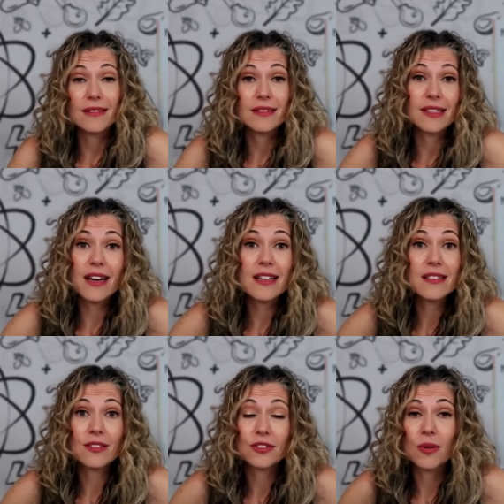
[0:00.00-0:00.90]

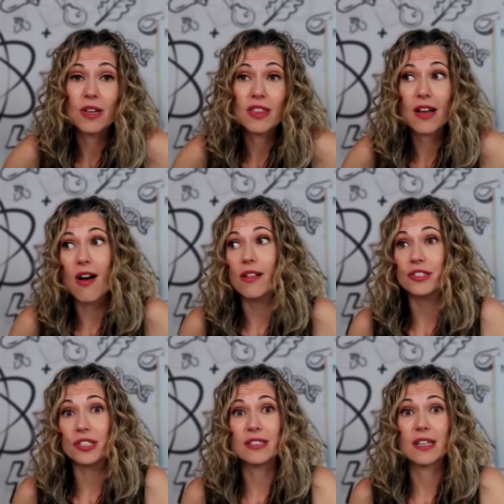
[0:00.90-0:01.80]
studies showing that
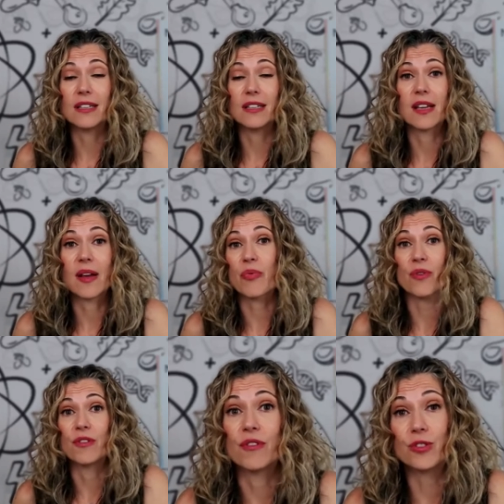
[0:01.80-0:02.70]
collagen does
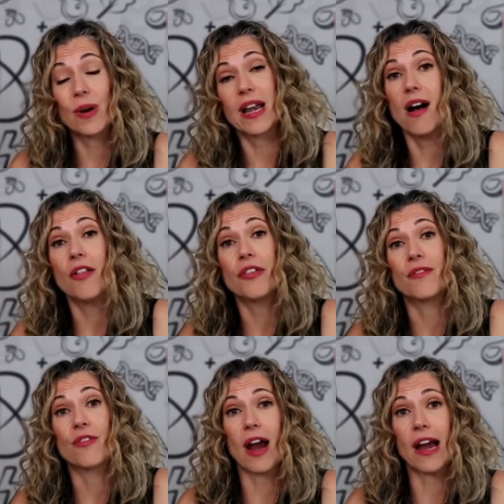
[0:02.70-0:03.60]
improve joint health in a
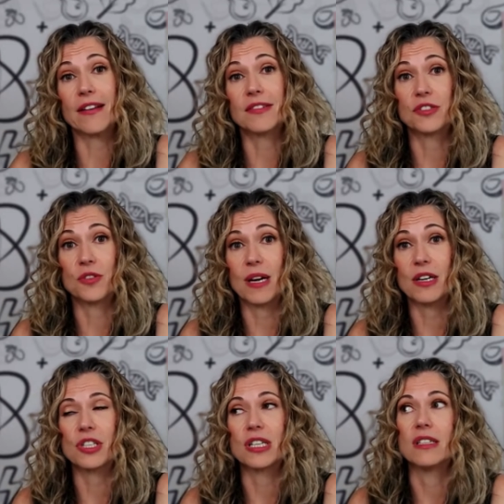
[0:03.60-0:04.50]
variety of
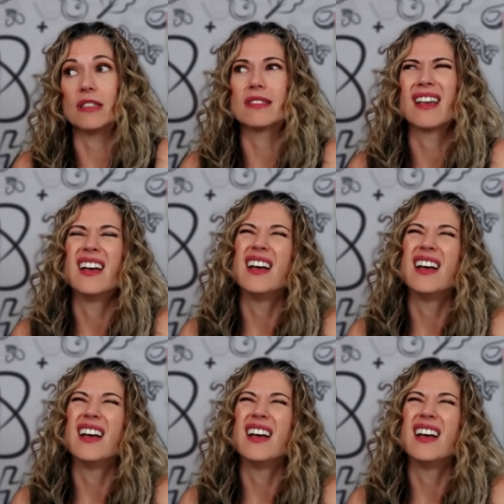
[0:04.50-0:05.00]
situations.